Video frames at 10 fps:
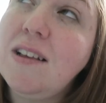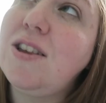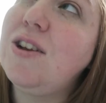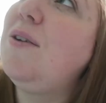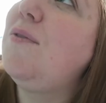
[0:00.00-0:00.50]

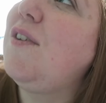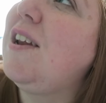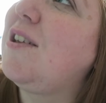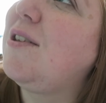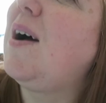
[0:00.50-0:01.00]
So I'm
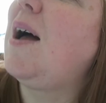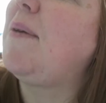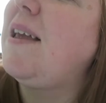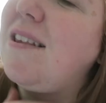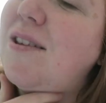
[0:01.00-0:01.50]
feeling so
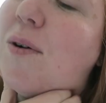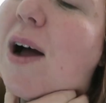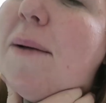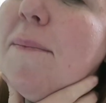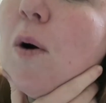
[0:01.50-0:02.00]
happy.
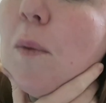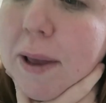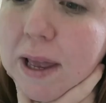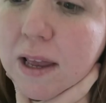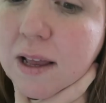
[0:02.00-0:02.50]
So I'm
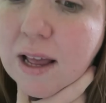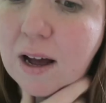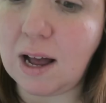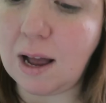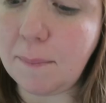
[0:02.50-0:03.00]
hoping
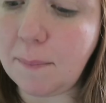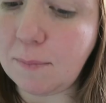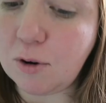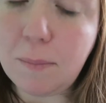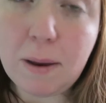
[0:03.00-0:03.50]
now I'm
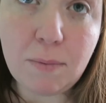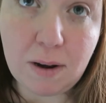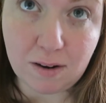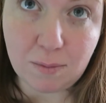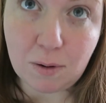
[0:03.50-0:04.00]
going to be
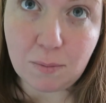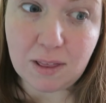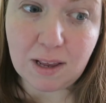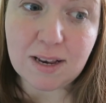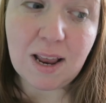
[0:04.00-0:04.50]
reasonable
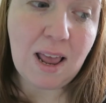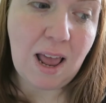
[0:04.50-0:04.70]
with it.